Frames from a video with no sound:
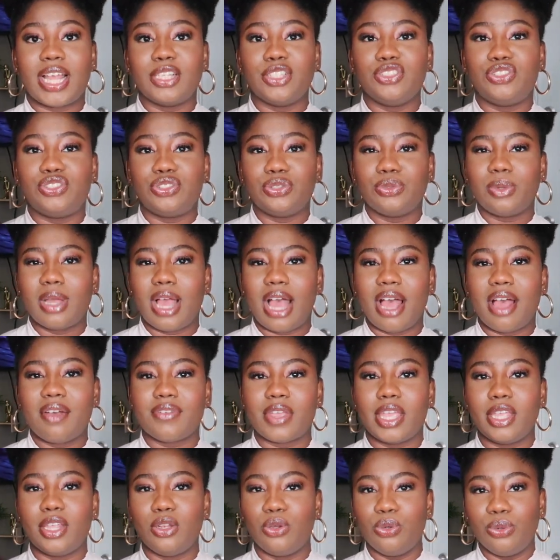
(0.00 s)
I do
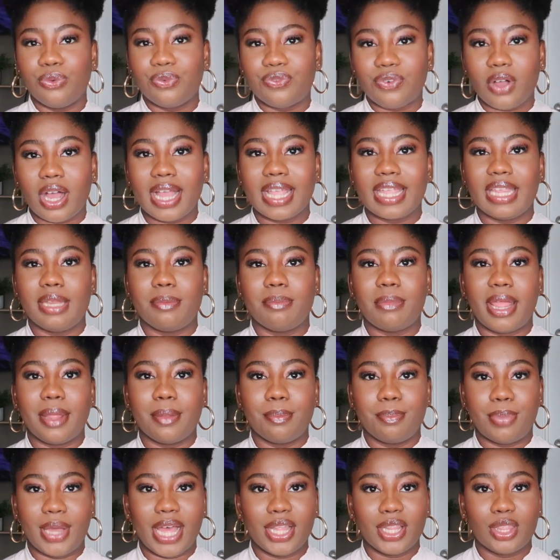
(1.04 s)
have a loofah in
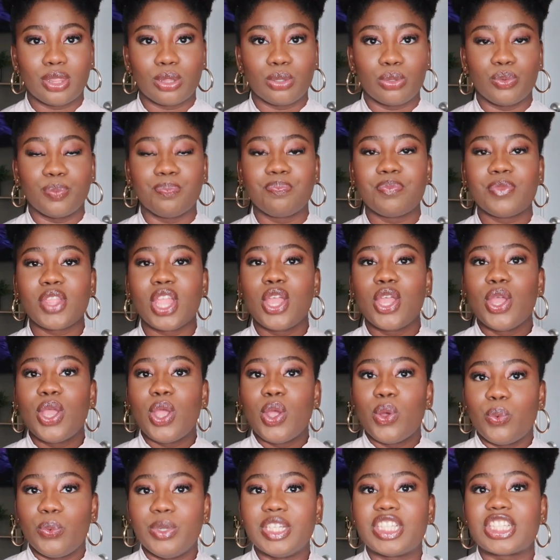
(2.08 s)
my bathroom
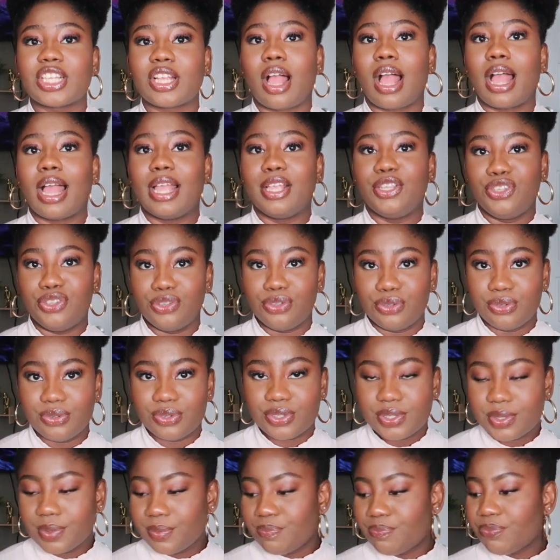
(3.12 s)
which I
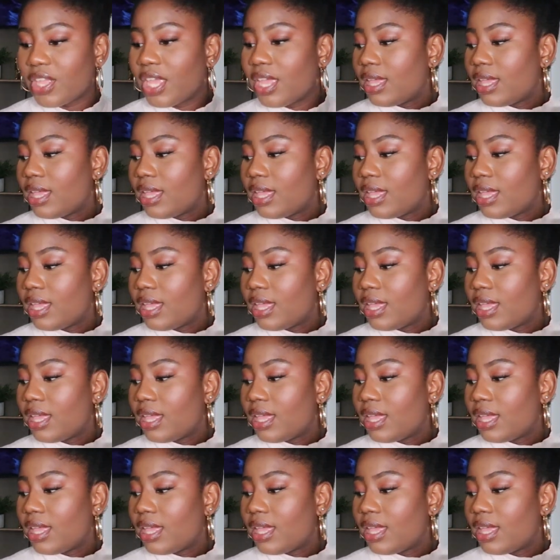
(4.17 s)
use.